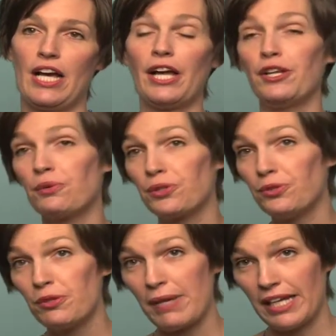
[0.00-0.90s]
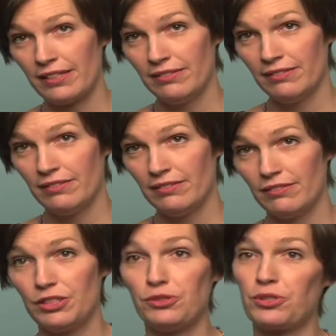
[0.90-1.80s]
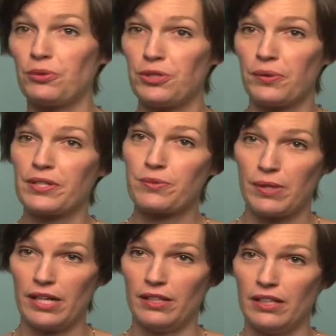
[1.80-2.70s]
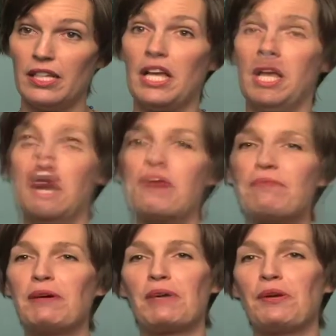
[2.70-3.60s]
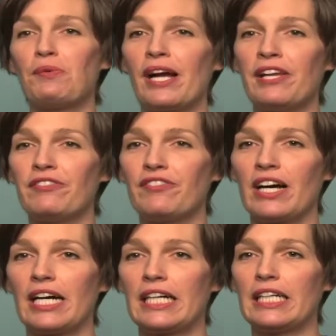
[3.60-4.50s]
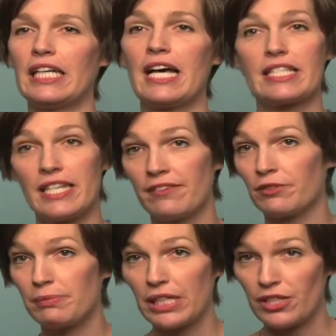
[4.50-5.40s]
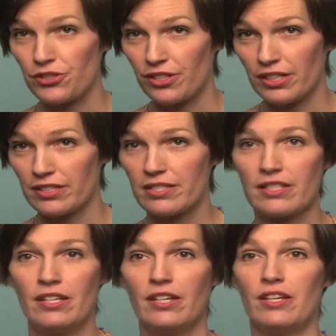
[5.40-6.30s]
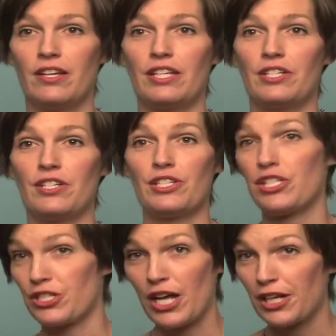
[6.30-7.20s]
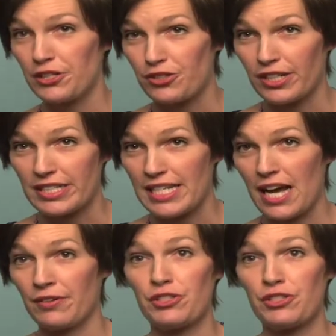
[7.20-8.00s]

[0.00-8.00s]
"I know we're new to Maine. You don't know us well, but my wife has never been on drugs. She's not on drugs now,